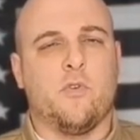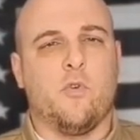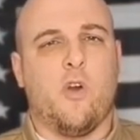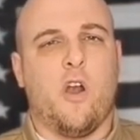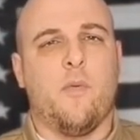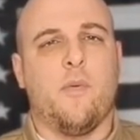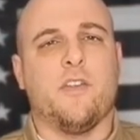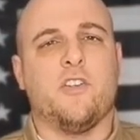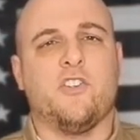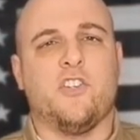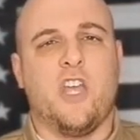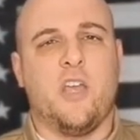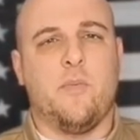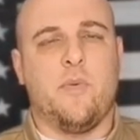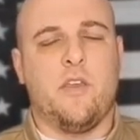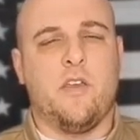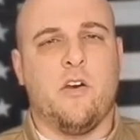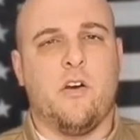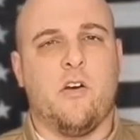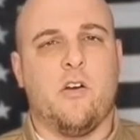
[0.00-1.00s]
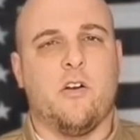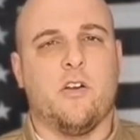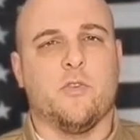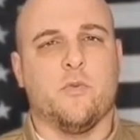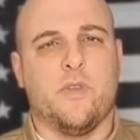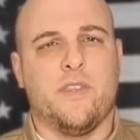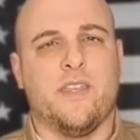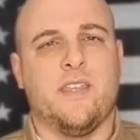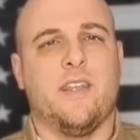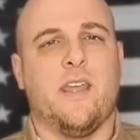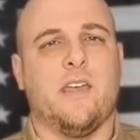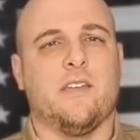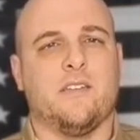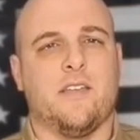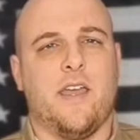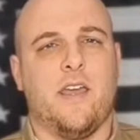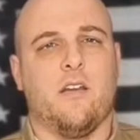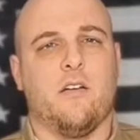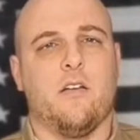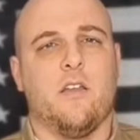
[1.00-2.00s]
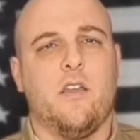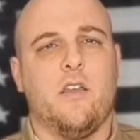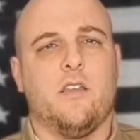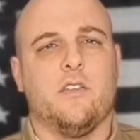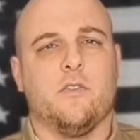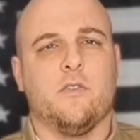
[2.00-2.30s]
requirements, JPRs, within that standard.